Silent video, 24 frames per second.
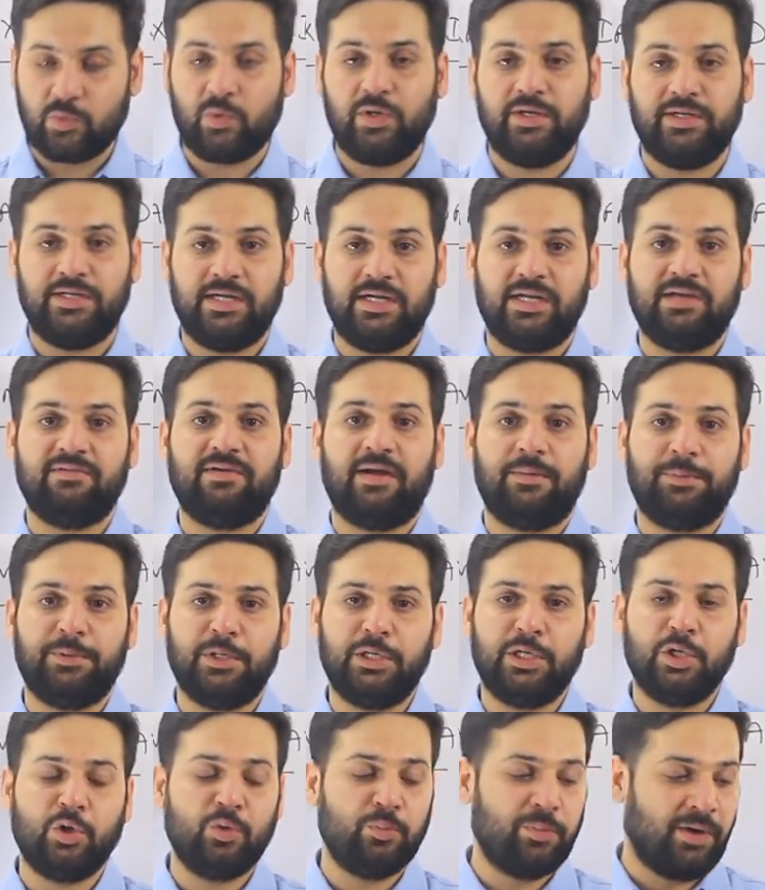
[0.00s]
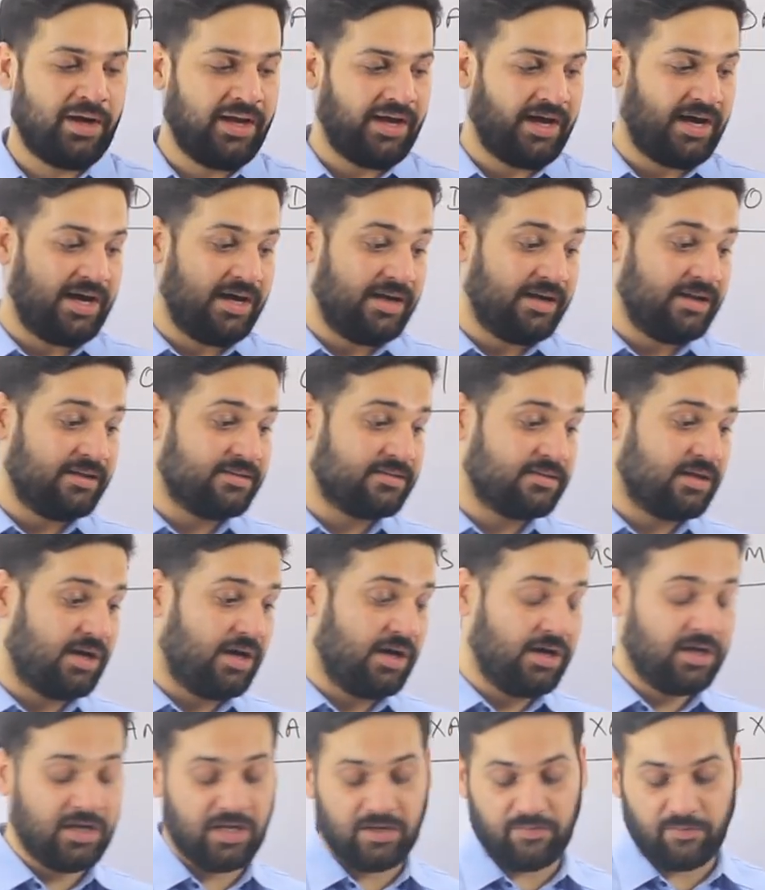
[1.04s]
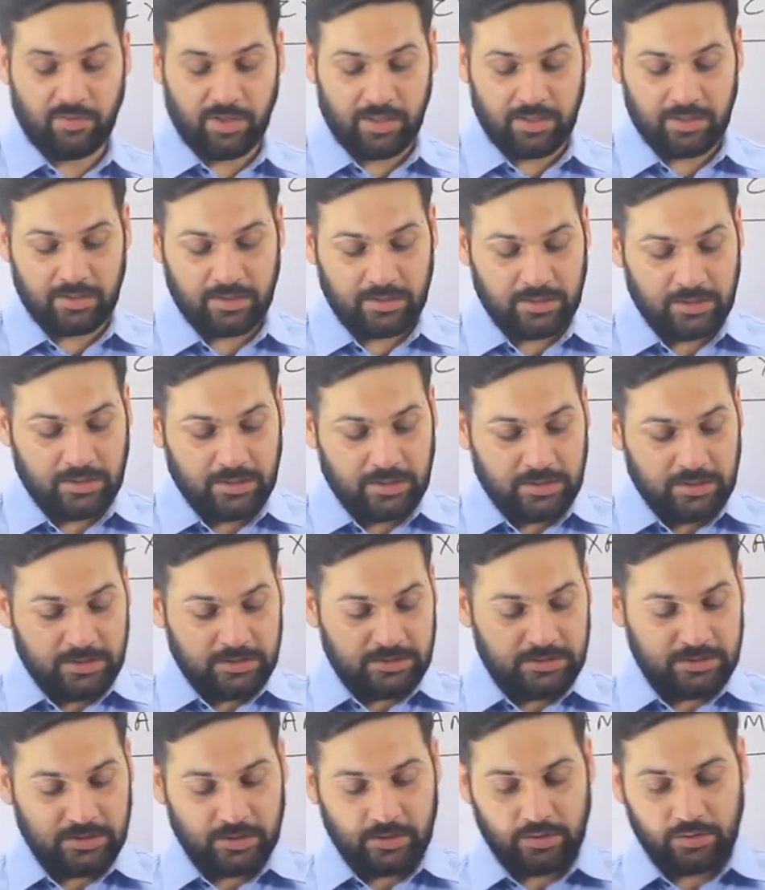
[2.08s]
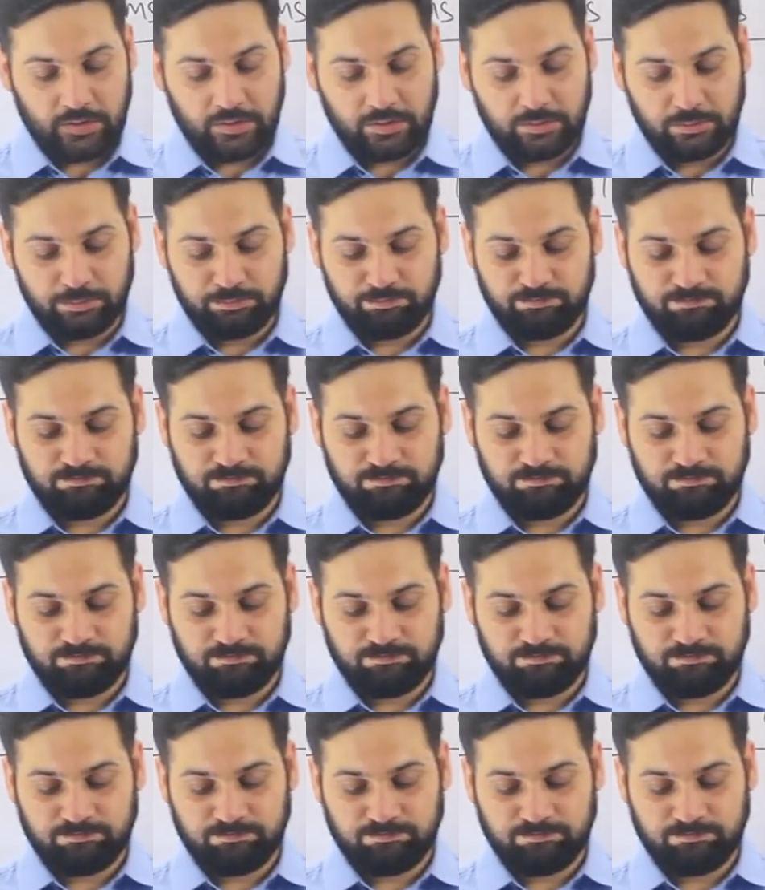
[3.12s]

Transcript: Quantitative Aptitude by R.S. Aggarwal. So